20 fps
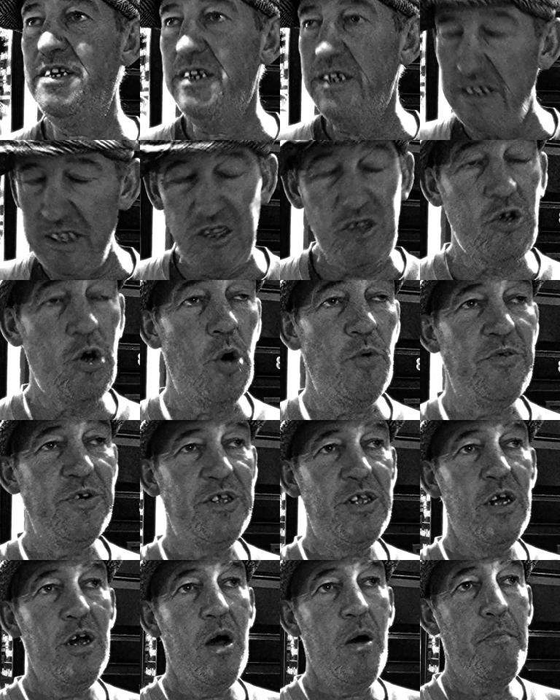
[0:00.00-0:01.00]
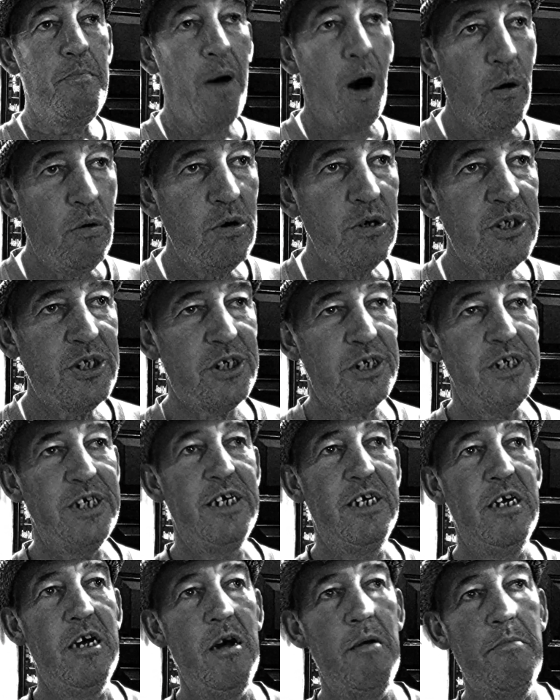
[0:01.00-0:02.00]
discovered poetry
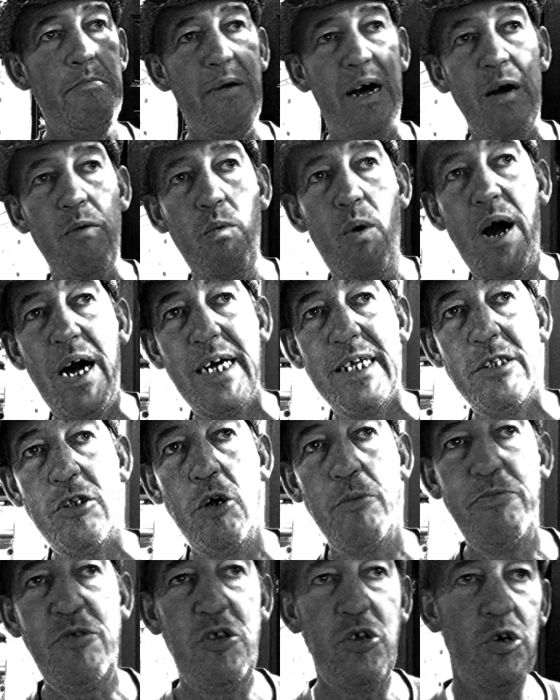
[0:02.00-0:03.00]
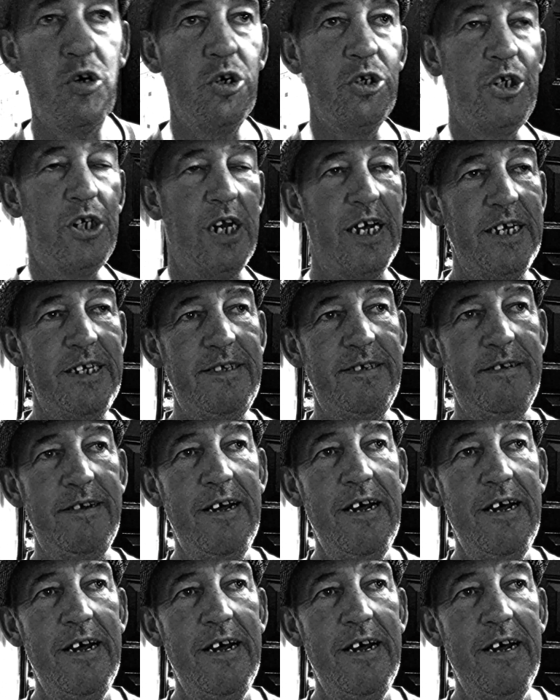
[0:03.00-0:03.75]
by wind-up torchlight.